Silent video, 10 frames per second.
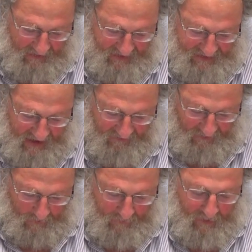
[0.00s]
and the
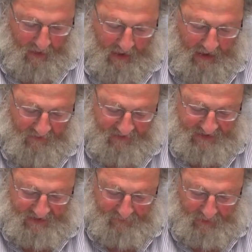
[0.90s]
Savior, and of the
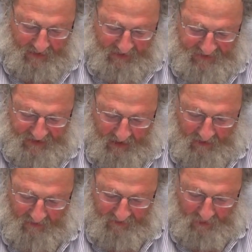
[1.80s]
simple
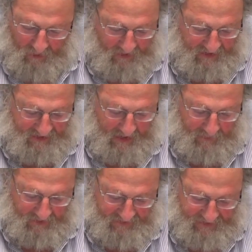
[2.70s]
lifestyle of the early
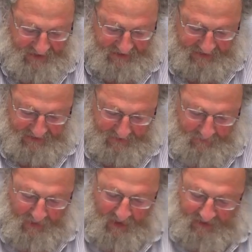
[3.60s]
disciples of Jesus.
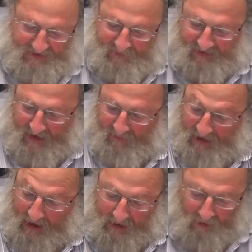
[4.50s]
This became
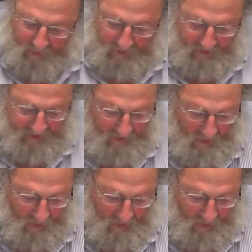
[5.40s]
an eye-opener to the